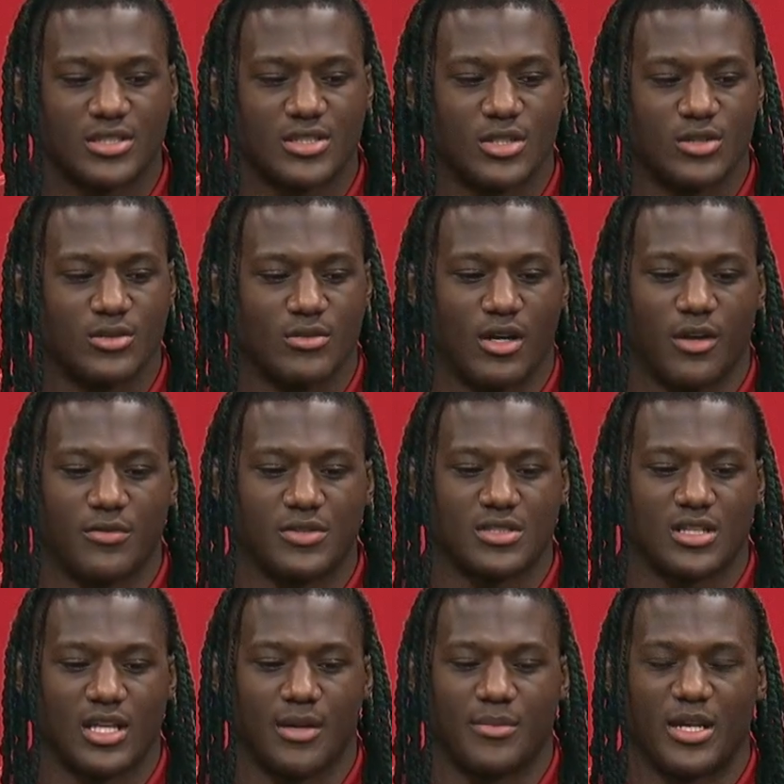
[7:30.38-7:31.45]
So,
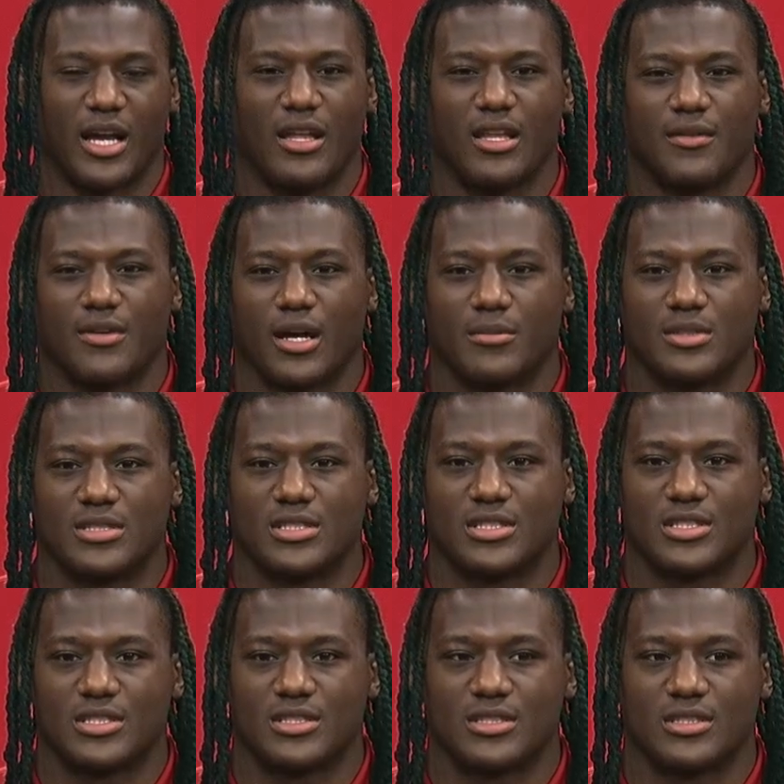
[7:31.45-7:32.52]
offensive alignment, I love
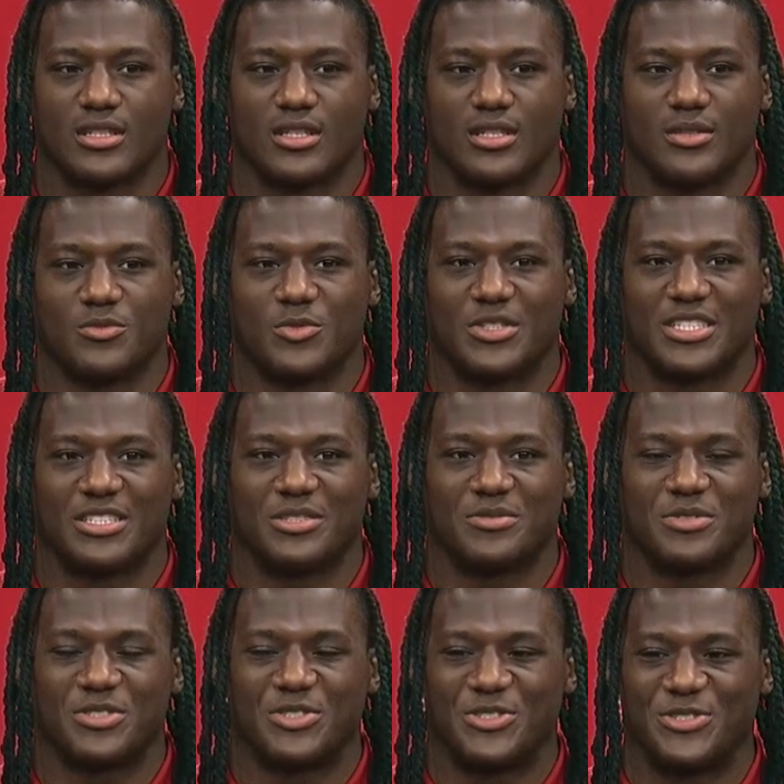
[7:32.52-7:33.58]
competition. Um, when it
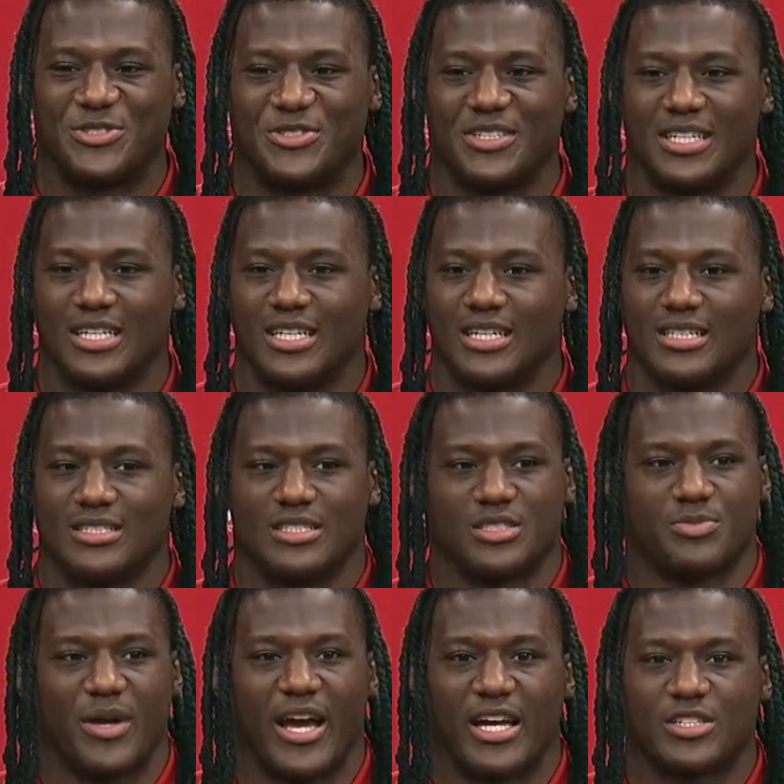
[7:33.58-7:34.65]
comes to
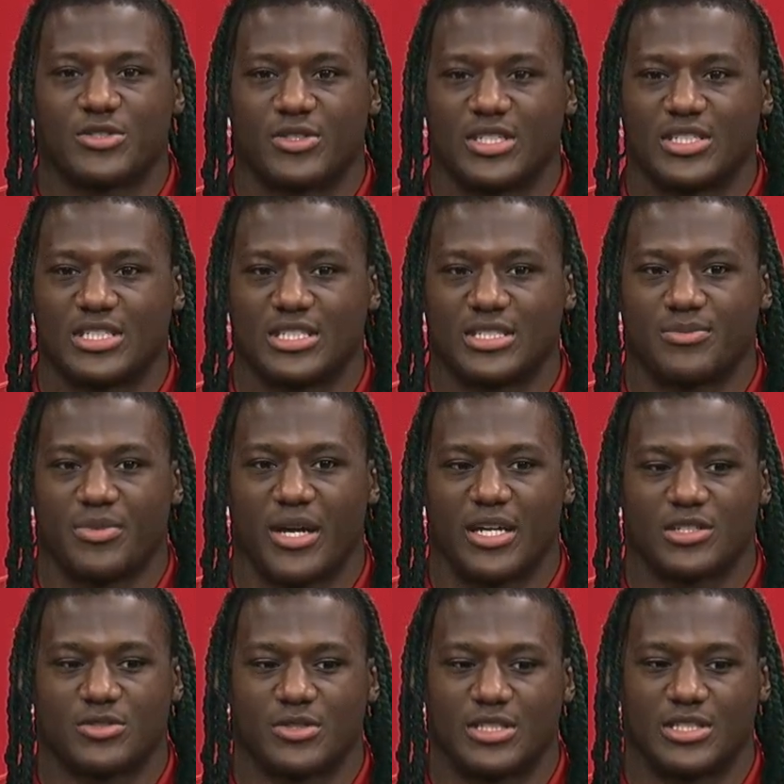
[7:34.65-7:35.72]
just pass rushing,
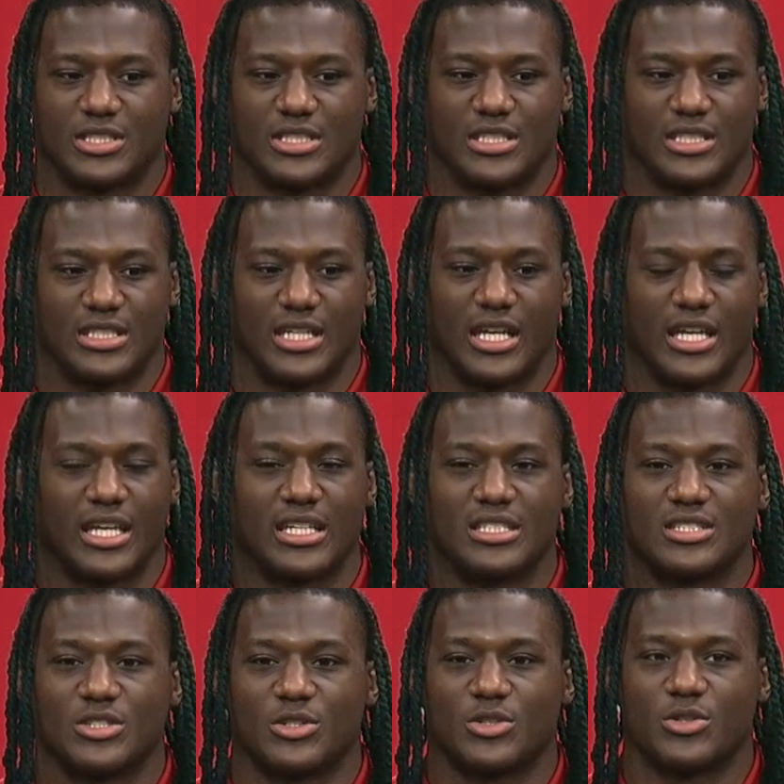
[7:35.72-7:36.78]
pass rushing, and, and, getting
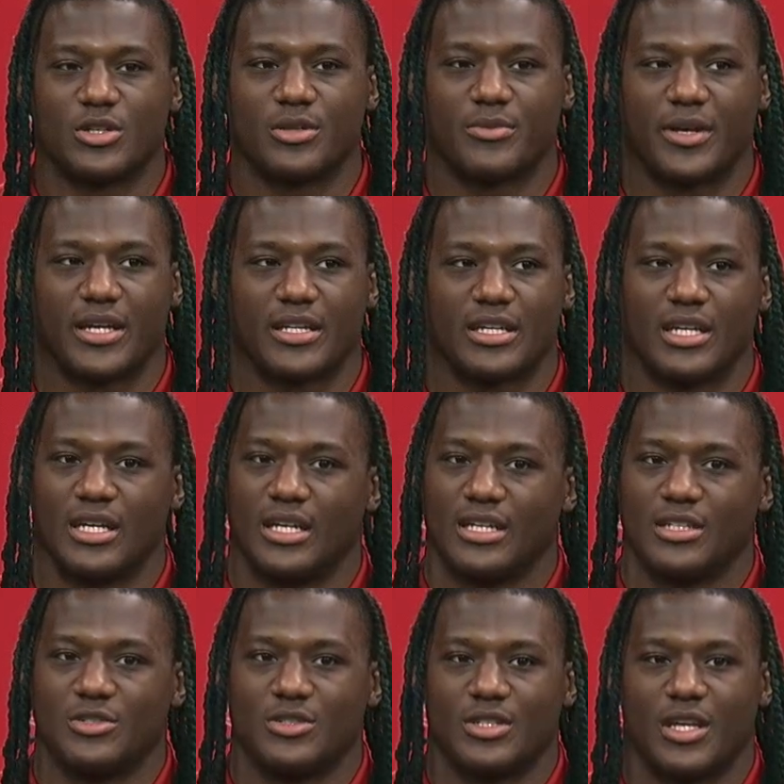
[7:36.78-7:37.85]
to the quarterback.
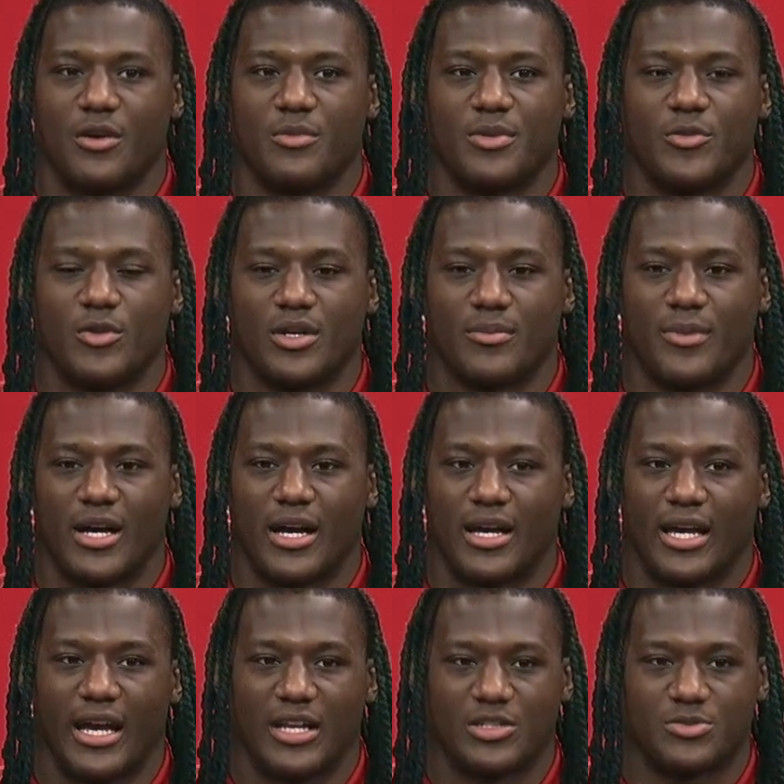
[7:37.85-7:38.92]
You know, that would be one of
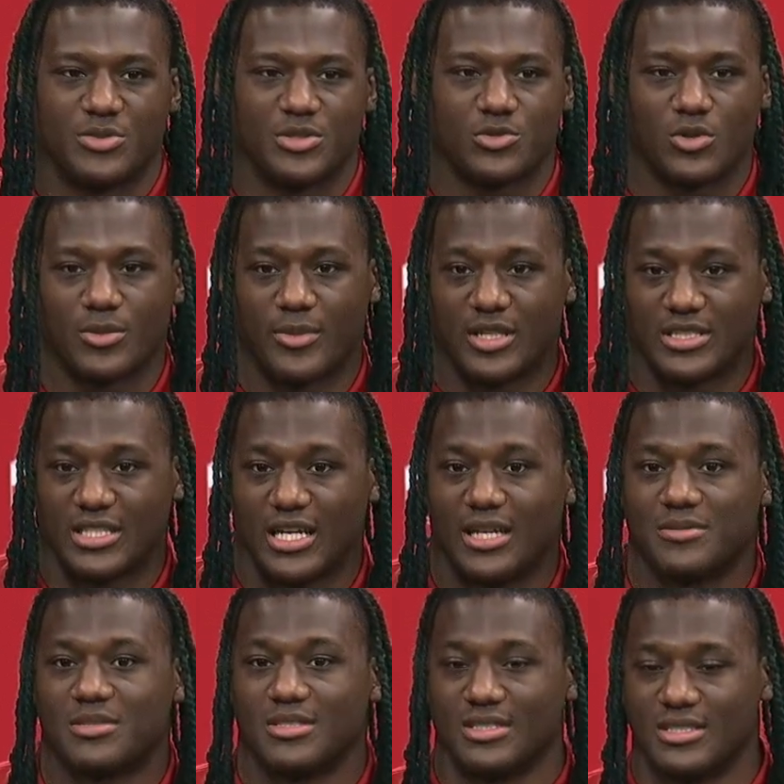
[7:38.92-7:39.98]
my attributes, one of my
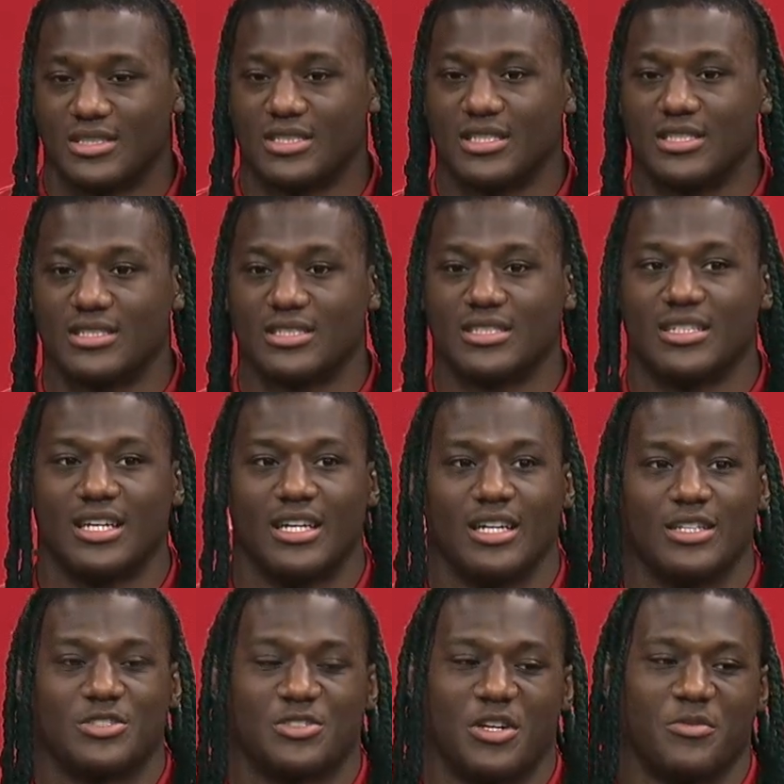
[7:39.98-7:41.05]
jobs this season.
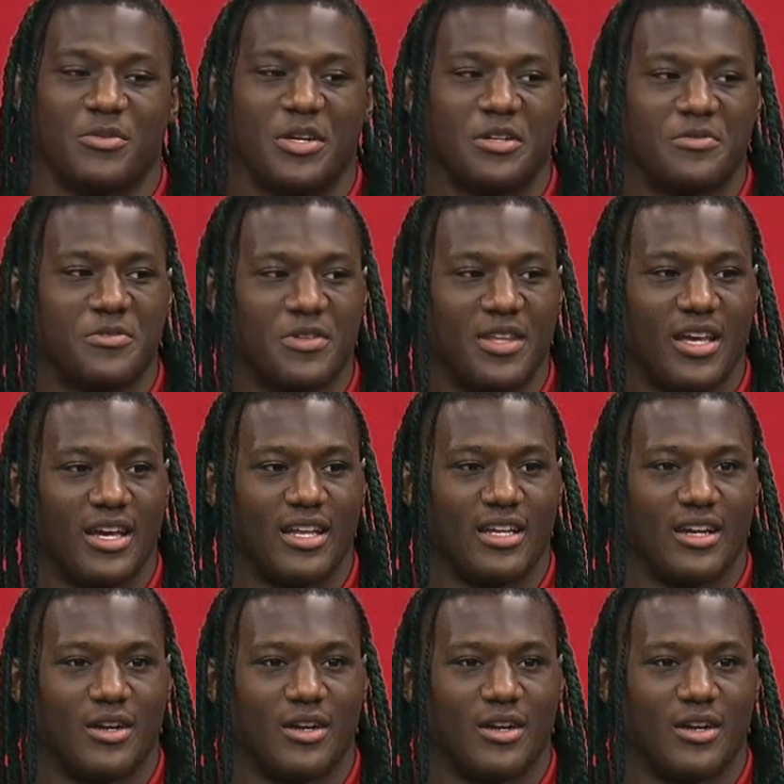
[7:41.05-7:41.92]
So I'm ready for that.